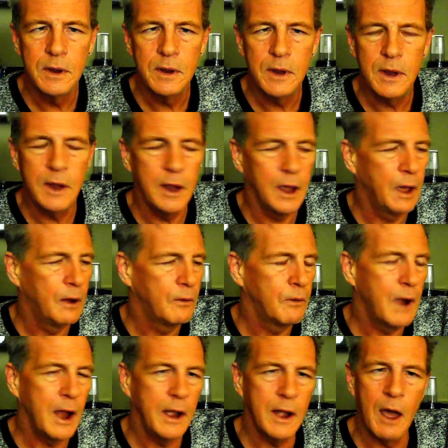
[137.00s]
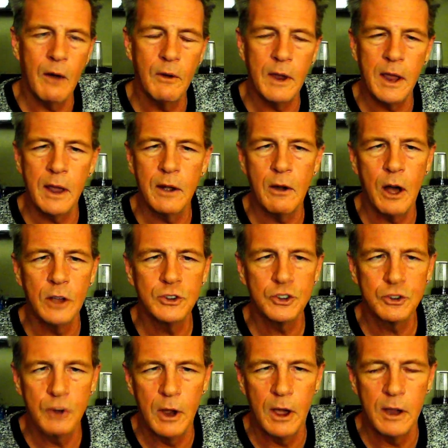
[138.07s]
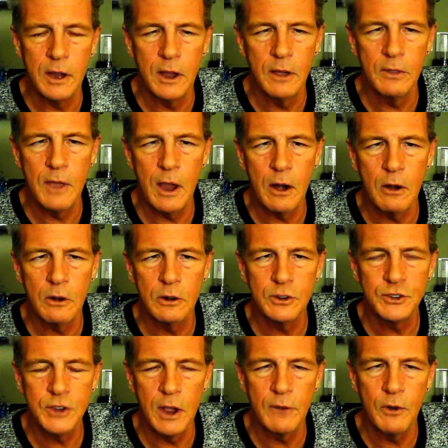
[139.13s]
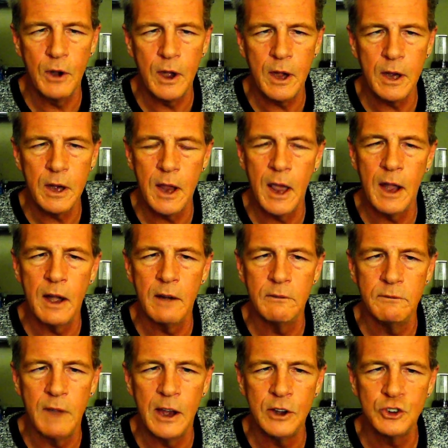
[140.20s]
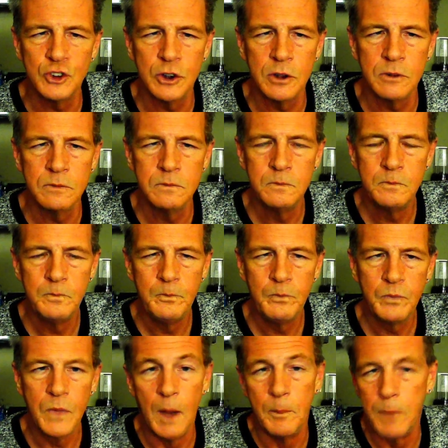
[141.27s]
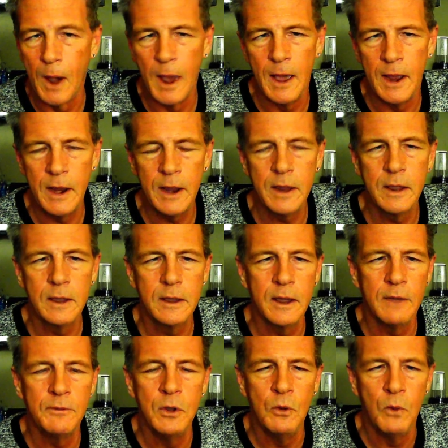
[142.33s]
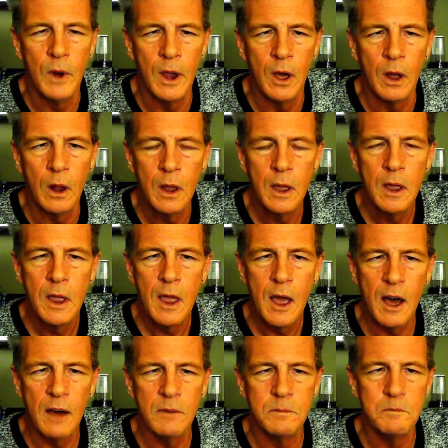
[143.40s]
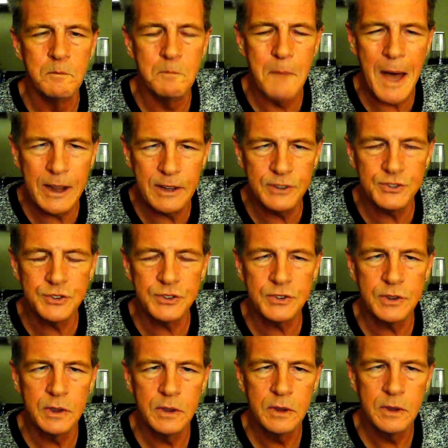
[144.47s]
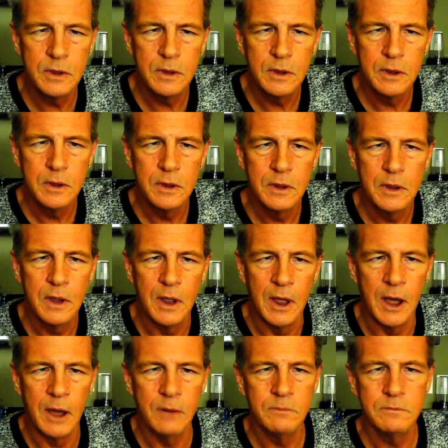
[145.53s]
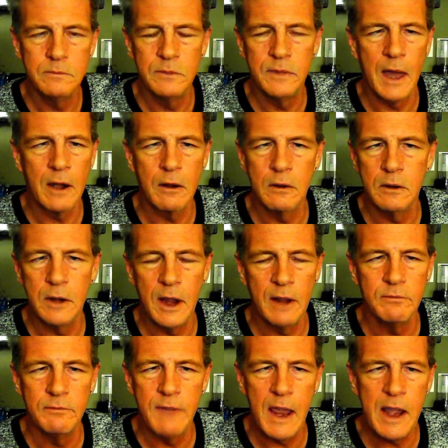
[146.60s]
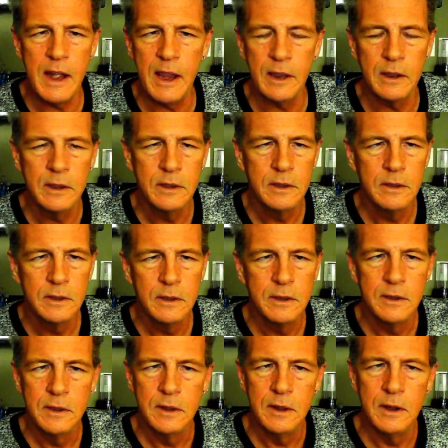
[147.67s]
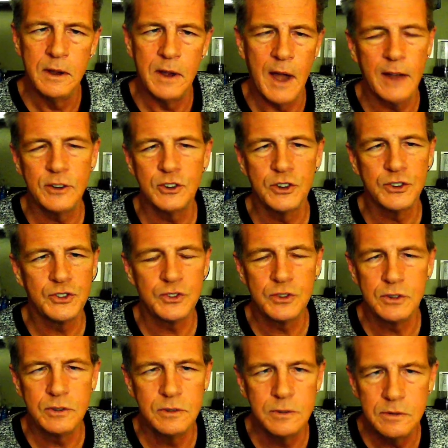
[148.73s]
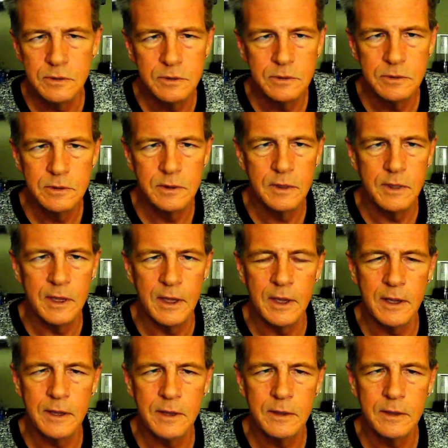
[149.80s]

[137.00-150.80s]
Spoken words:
Right now in Australia, they are suffering an invasion, a plague, if you will, of mice that are invading not just the